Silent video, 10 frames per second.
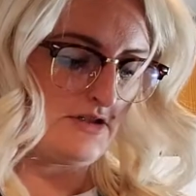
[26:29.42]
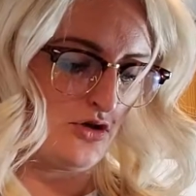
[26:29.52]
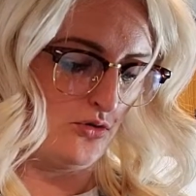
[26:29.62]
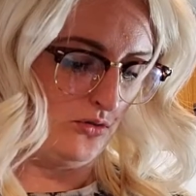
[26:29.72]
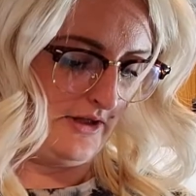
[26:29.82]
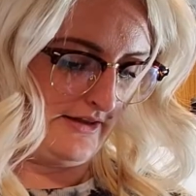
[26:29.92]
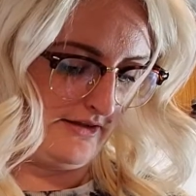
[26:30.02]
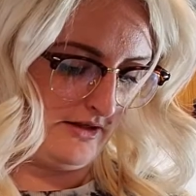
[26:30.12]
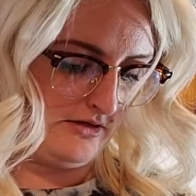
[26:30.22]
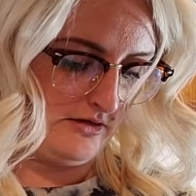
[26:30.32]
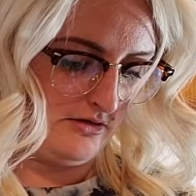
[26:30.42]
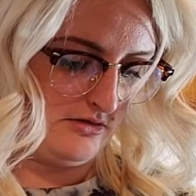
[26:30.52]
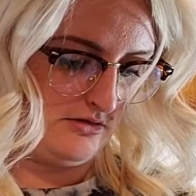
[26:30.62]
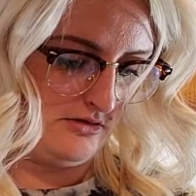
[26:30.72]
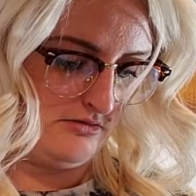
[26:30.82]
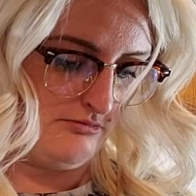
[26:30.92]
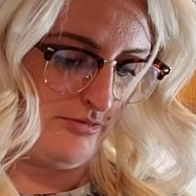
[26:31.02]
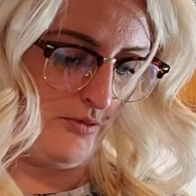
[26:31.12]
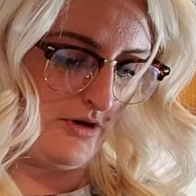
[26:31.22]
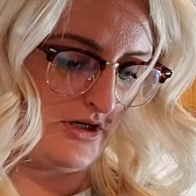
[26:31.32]
cool, I think,
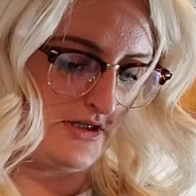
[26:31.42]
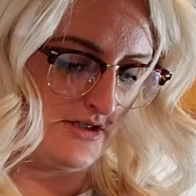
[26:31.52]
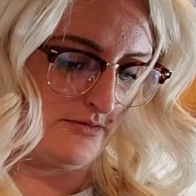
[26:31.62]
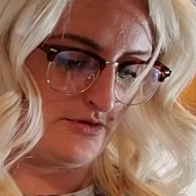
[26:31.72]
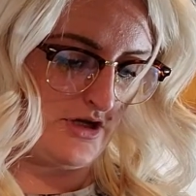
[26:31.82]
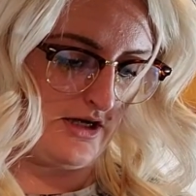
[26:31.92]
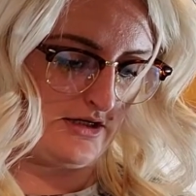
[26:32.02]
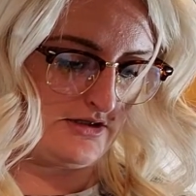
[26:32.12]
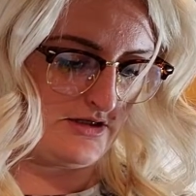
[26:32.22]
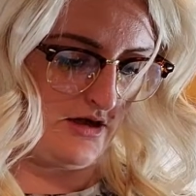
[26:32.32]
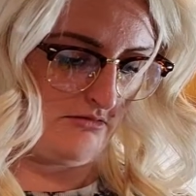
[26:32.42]
but we're going to double check it. So